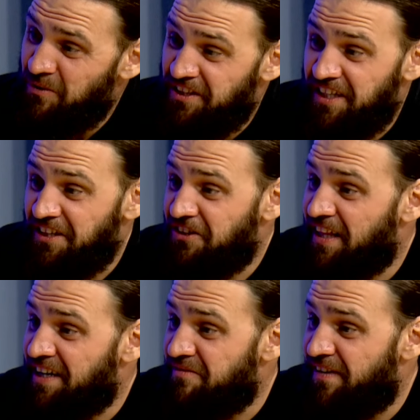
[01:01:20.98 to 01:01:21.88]
What's it gonna look
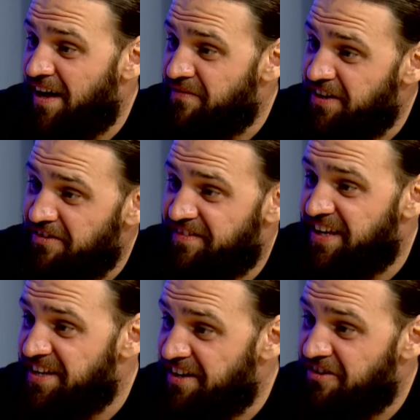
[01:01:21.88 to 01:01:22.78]
like in 5 years,
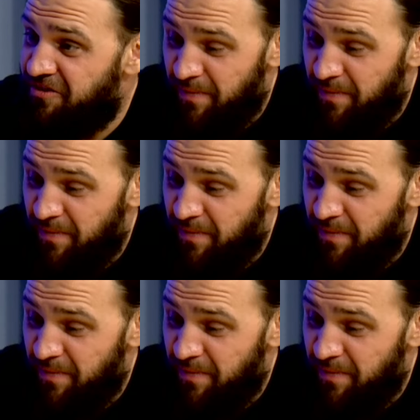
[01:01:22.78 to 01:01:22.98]
10 years?